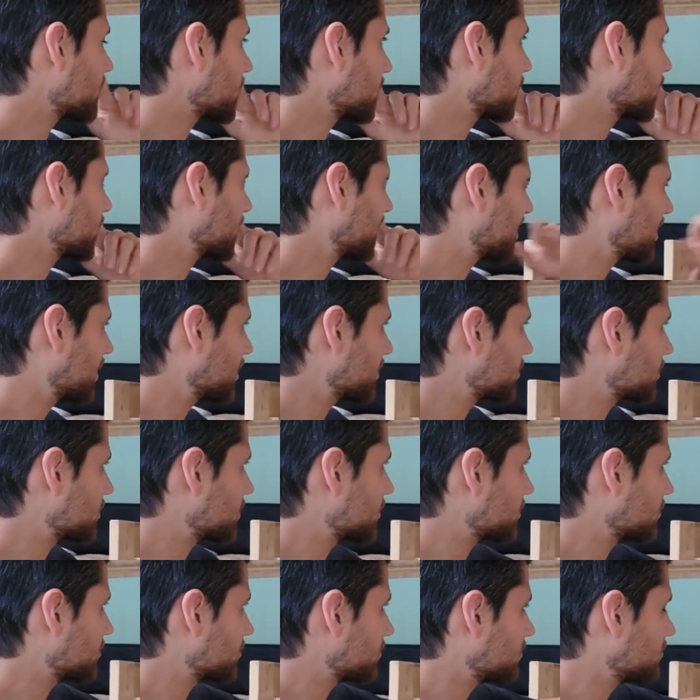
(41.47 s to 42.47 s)
it, and
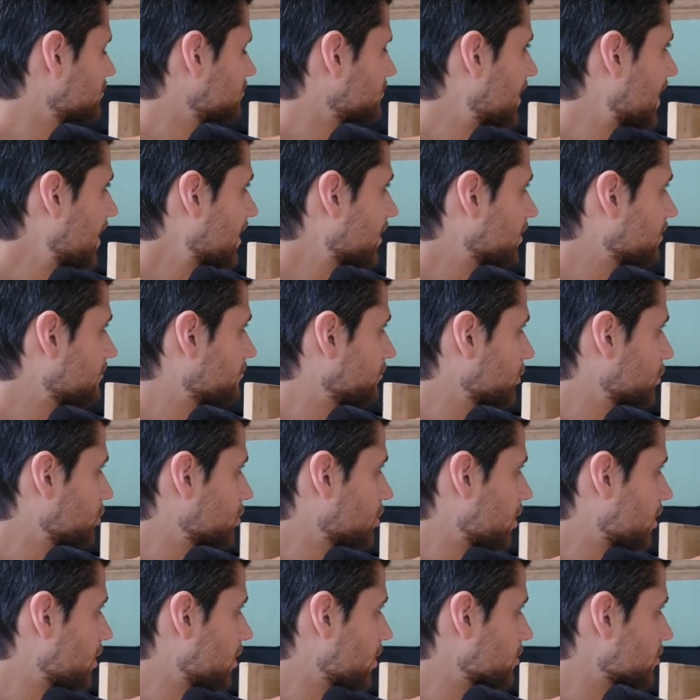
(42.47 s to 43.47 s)
it's negatively
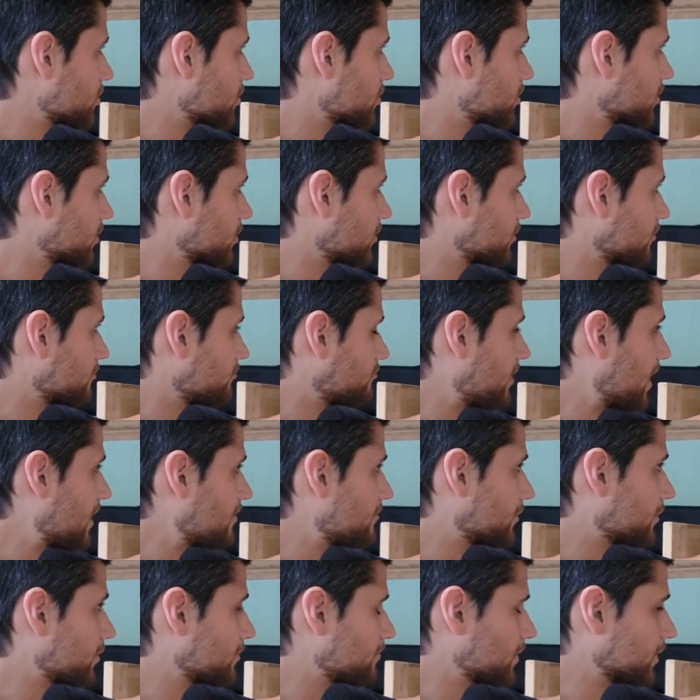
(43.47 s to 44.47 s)
charged,
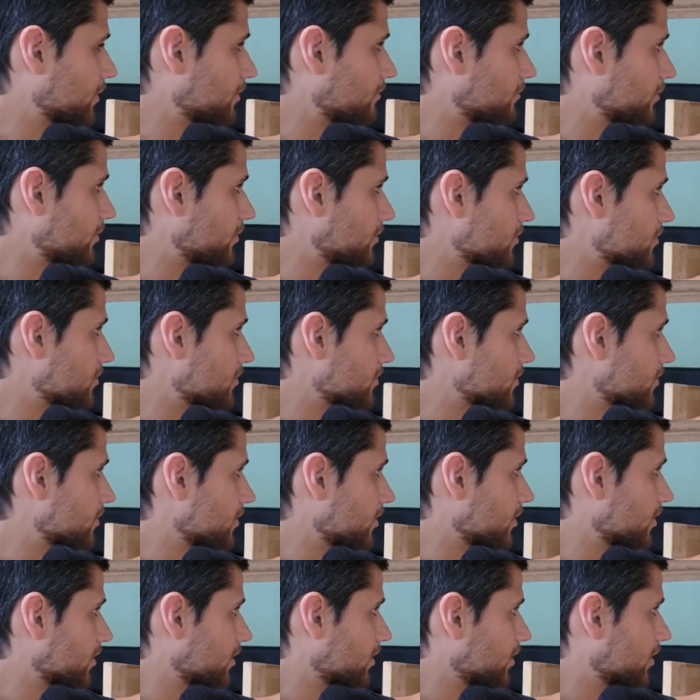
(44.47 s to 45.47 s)
500 millivolts.
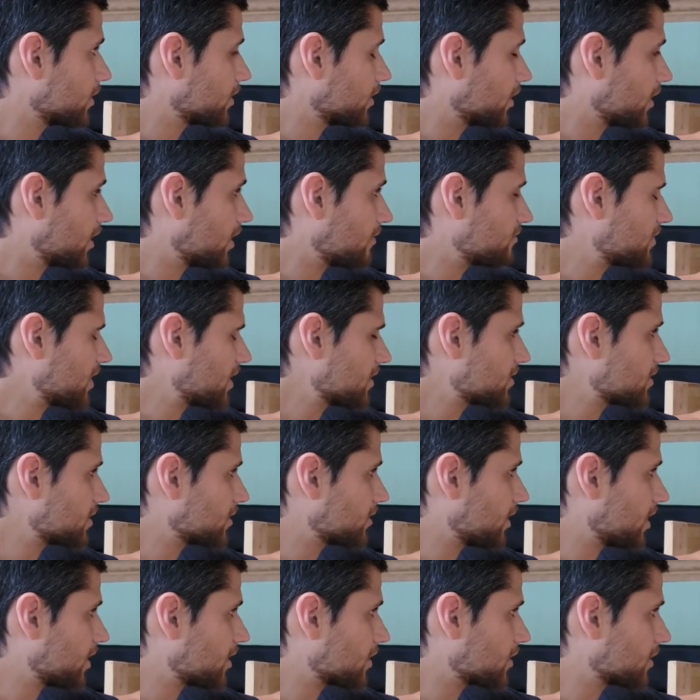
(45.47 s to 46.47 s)
And I've tested a
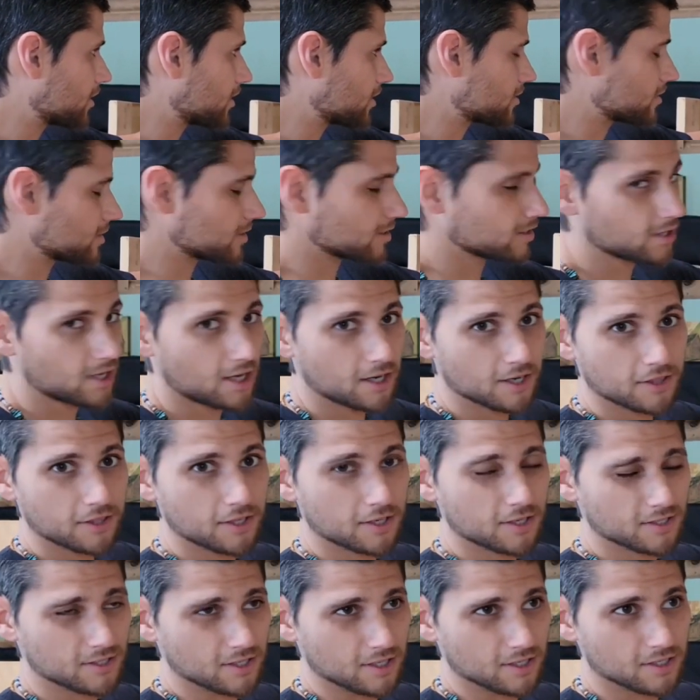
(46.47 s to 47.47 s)
lot of things, and a lot of
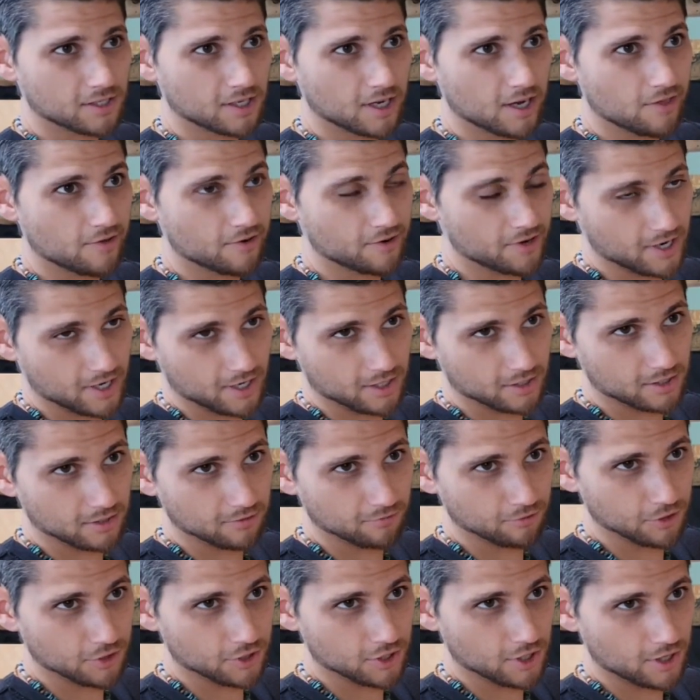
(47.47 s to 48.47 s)
things that say they're
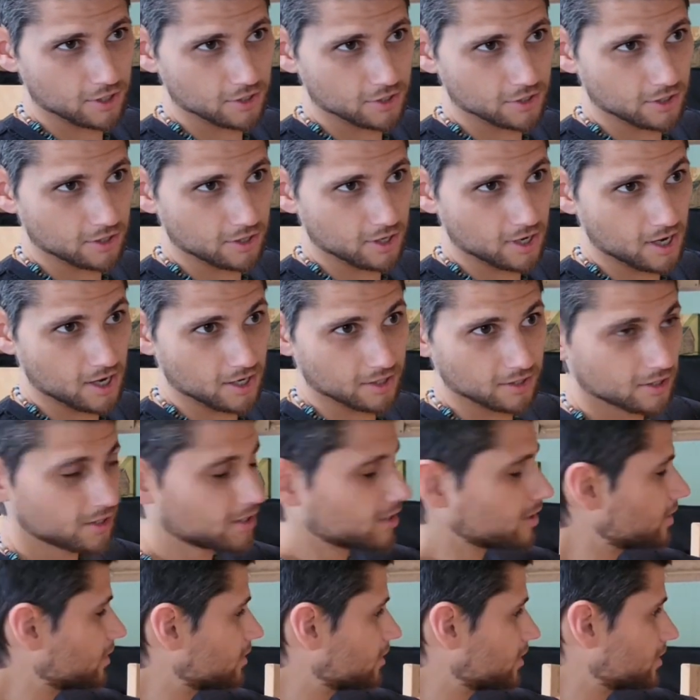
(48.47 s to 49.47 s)
negatively charged are not.
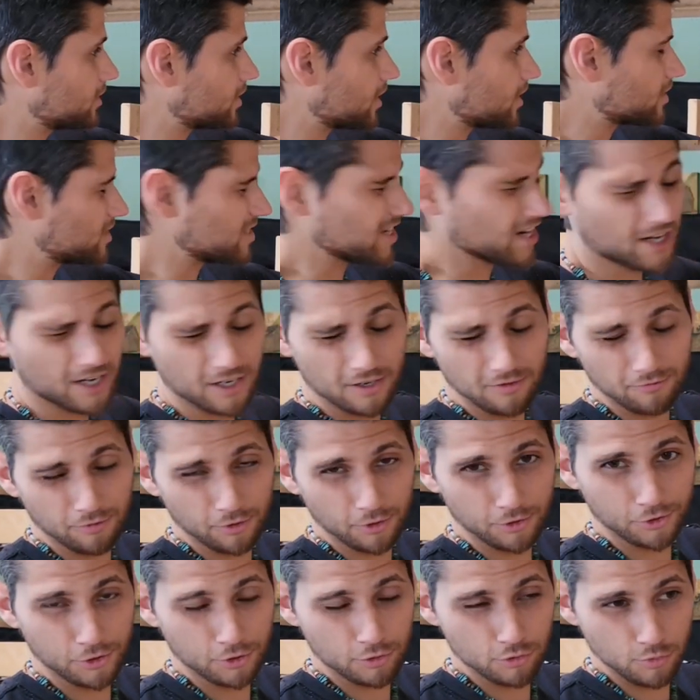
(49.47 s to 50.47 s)
This has negative
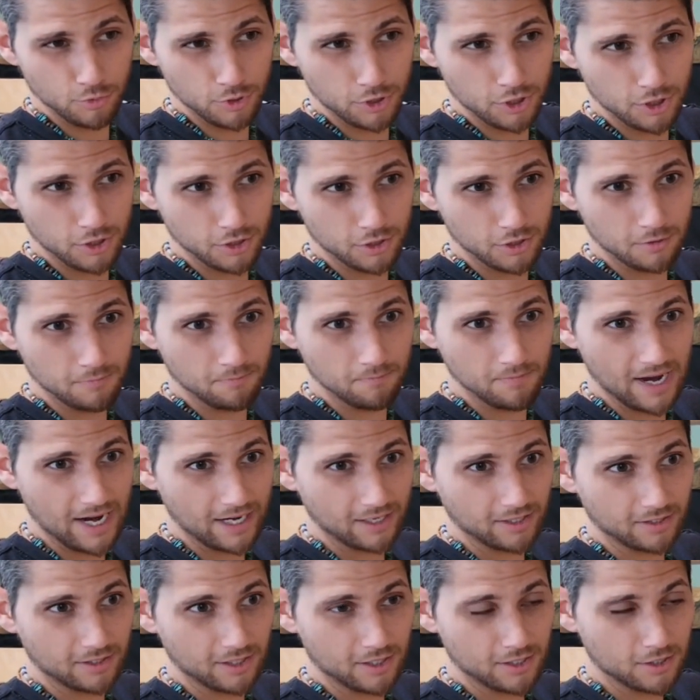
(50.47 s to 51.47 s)
voltage, which is
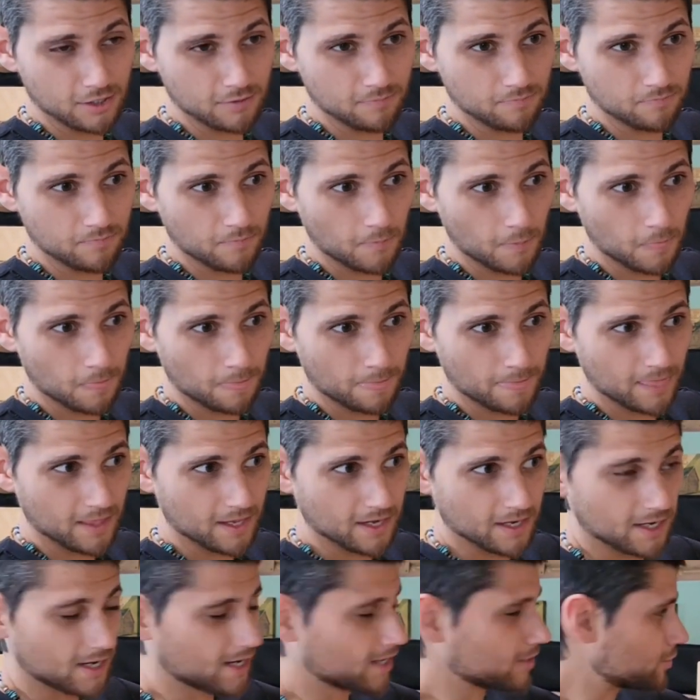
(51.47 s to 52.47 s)
magnetism,
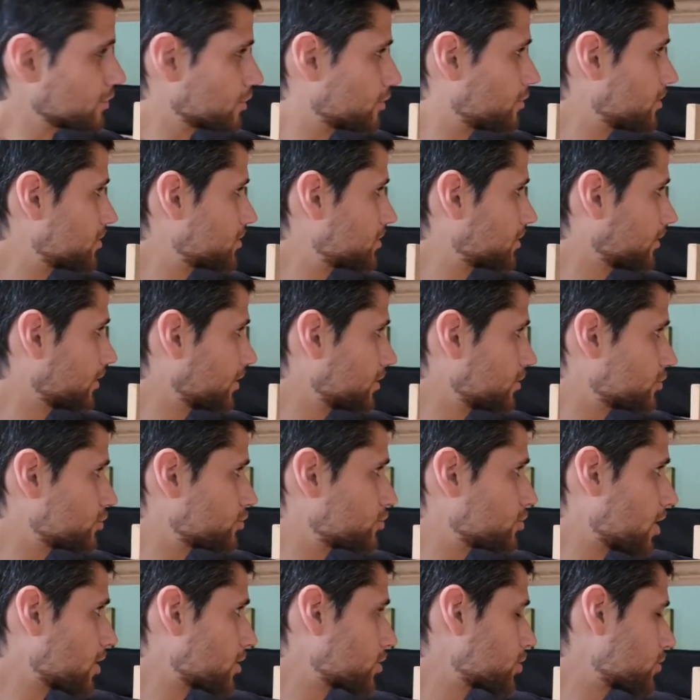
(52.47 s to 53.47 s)
and has a crystalline
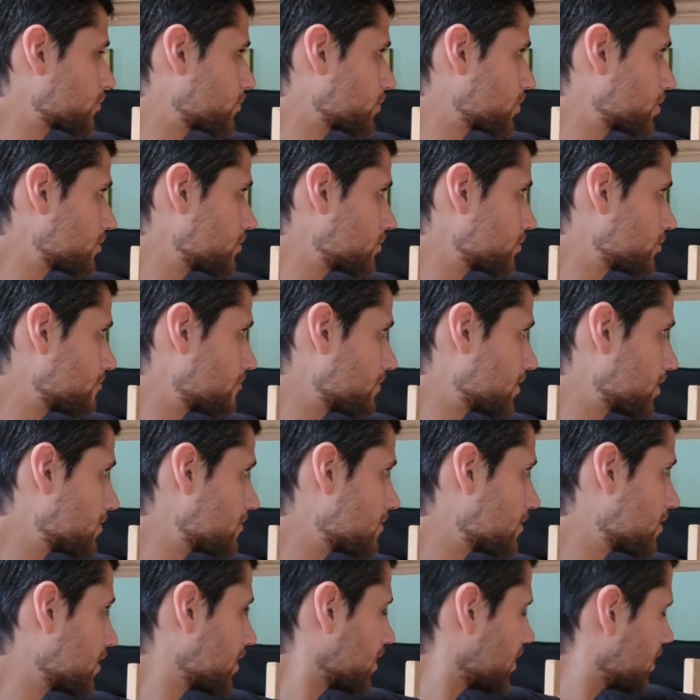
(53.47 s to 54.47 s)
structure when you zoom in.
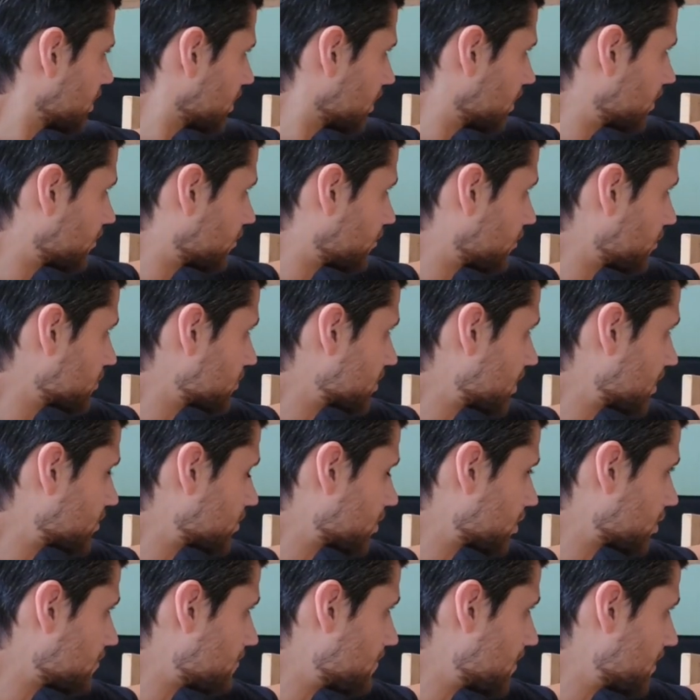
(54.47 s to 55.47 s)
And of course, it has
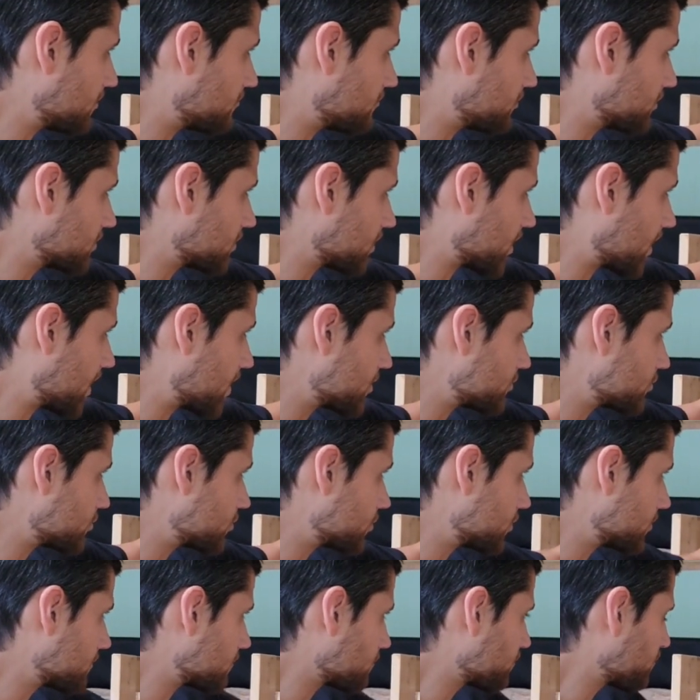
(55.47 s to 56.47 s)
all the benefits of
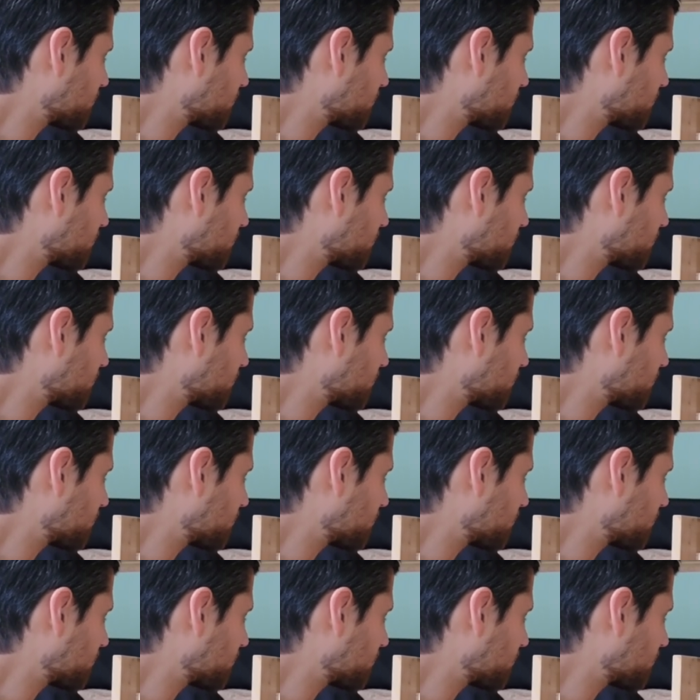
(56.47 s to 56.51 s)
hydrogen.